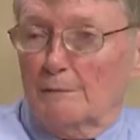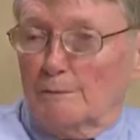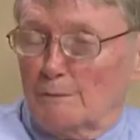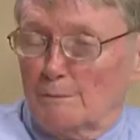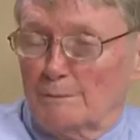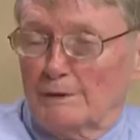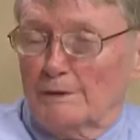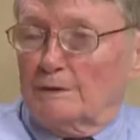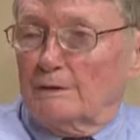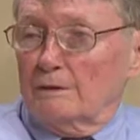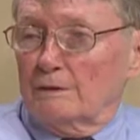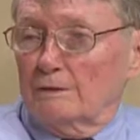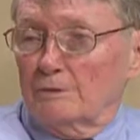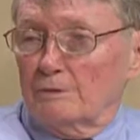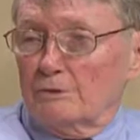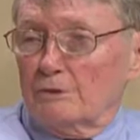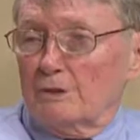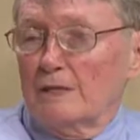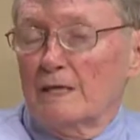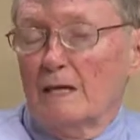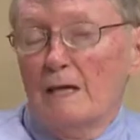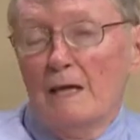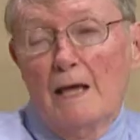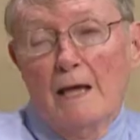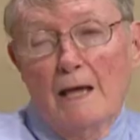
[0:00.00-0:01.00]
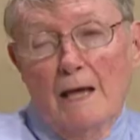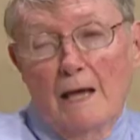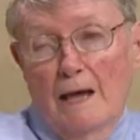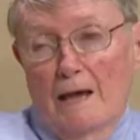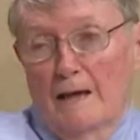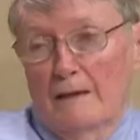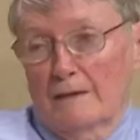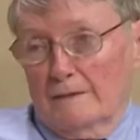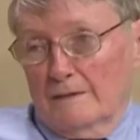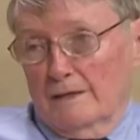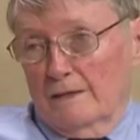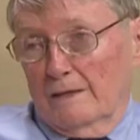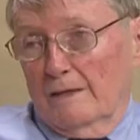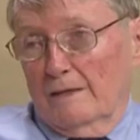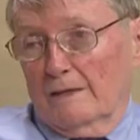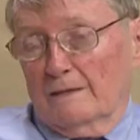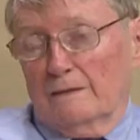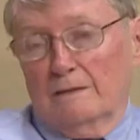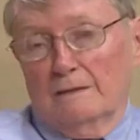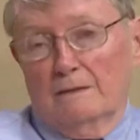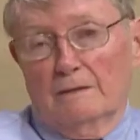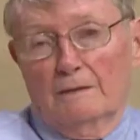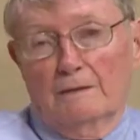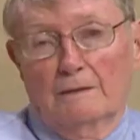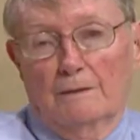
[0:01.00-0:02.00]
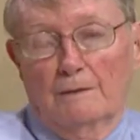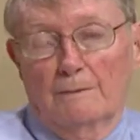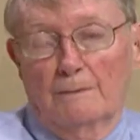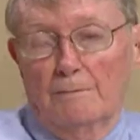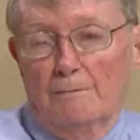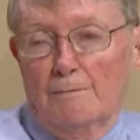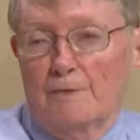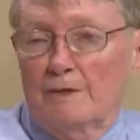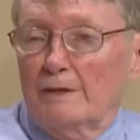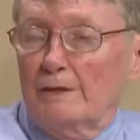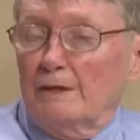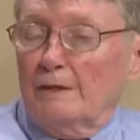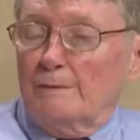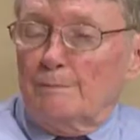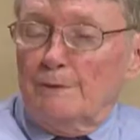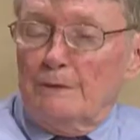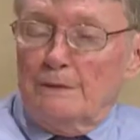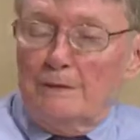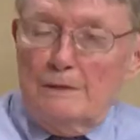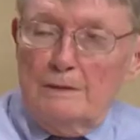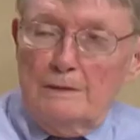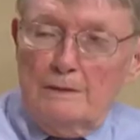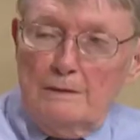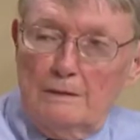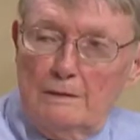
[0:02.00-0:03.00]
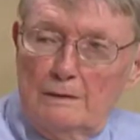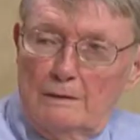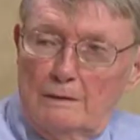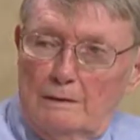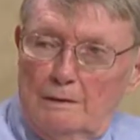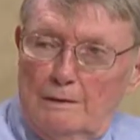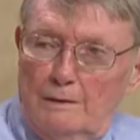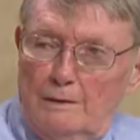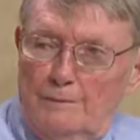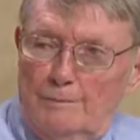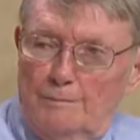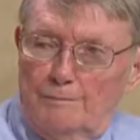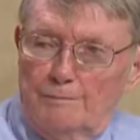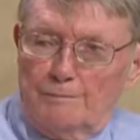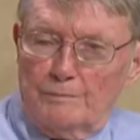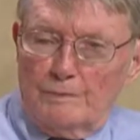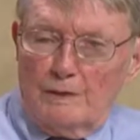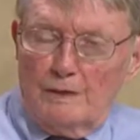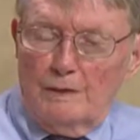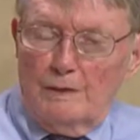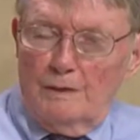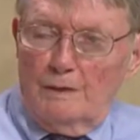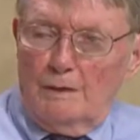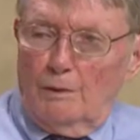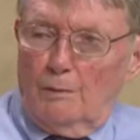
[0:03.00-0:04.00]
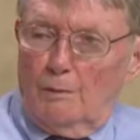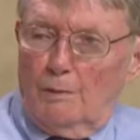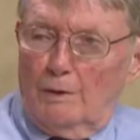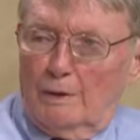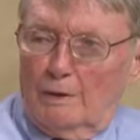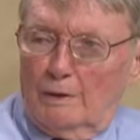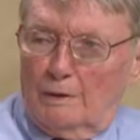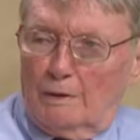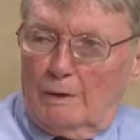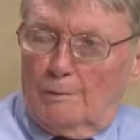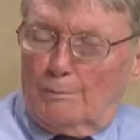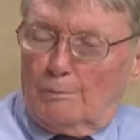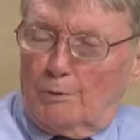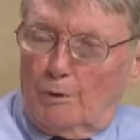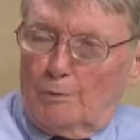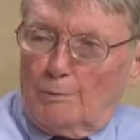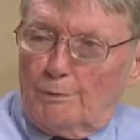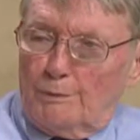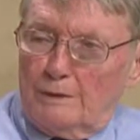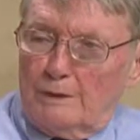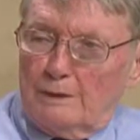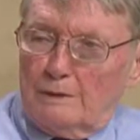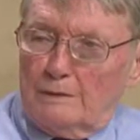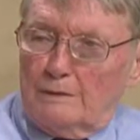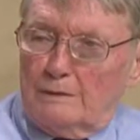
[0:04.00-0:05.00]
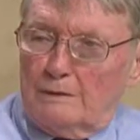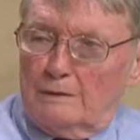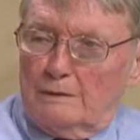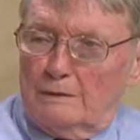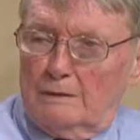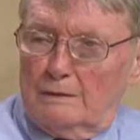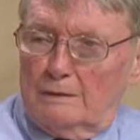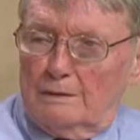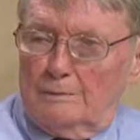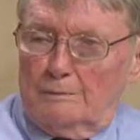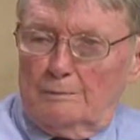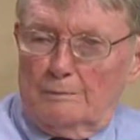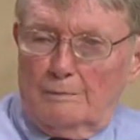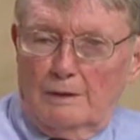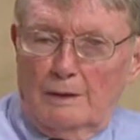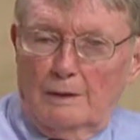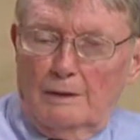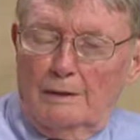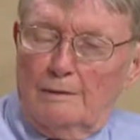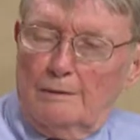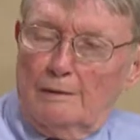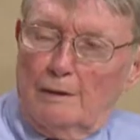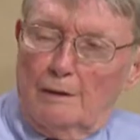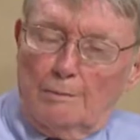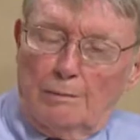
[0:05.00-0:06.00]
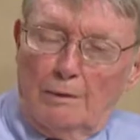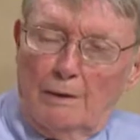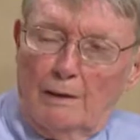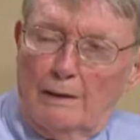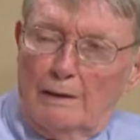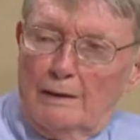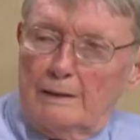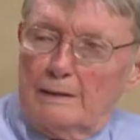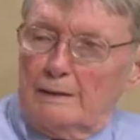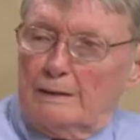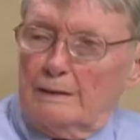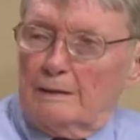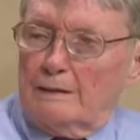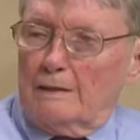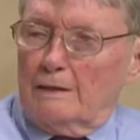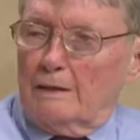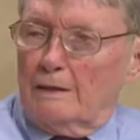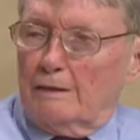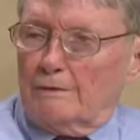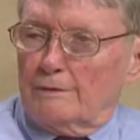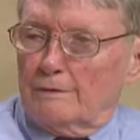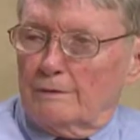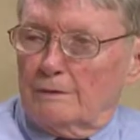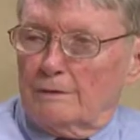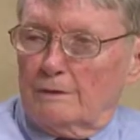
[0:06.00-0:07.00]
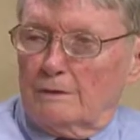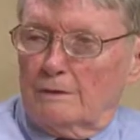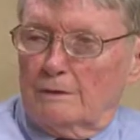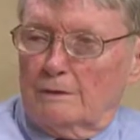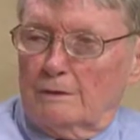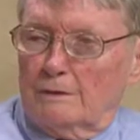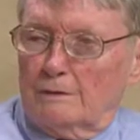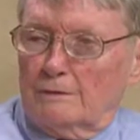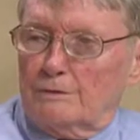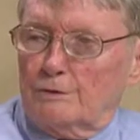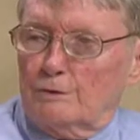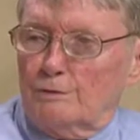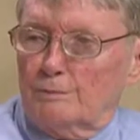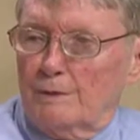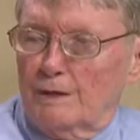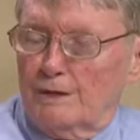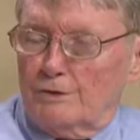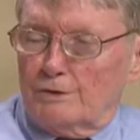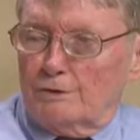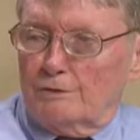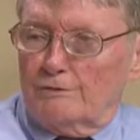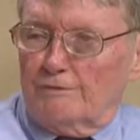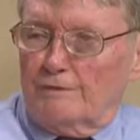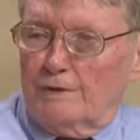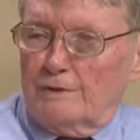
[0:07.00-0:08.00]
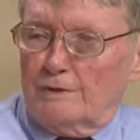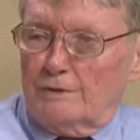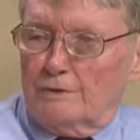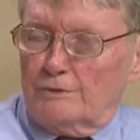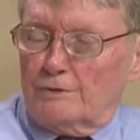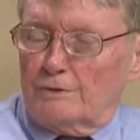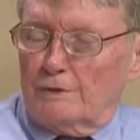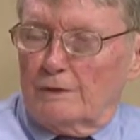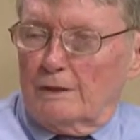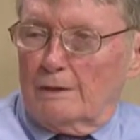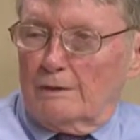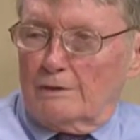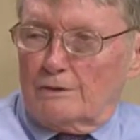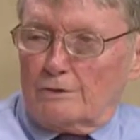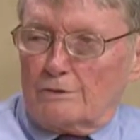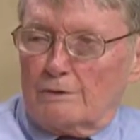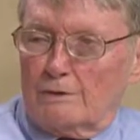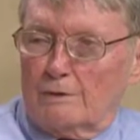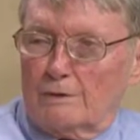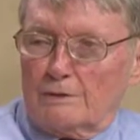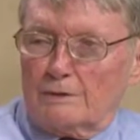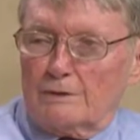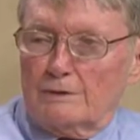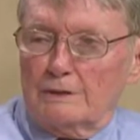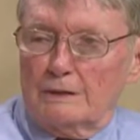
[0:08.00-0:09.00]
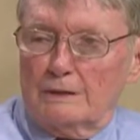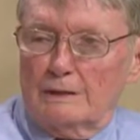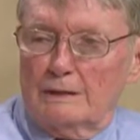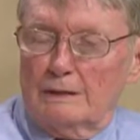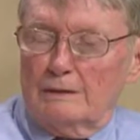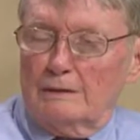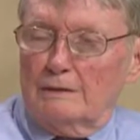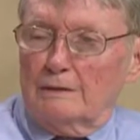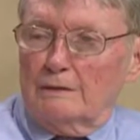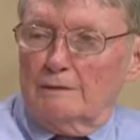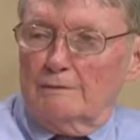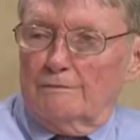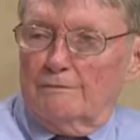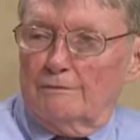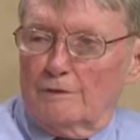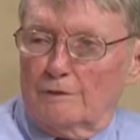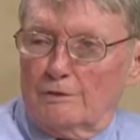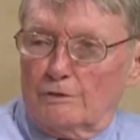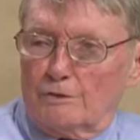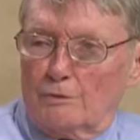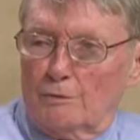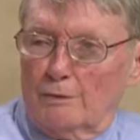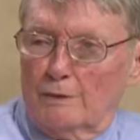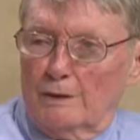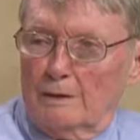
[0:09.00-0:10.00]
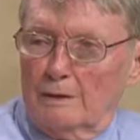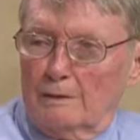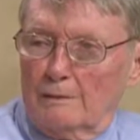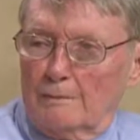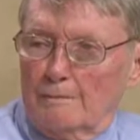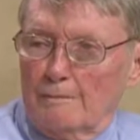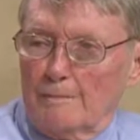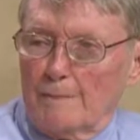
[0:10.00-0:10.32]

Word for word: implement those, and that um, they be um, where appropriate um, applied in the other uh, two major venues in Hunters Crossing and Village Square.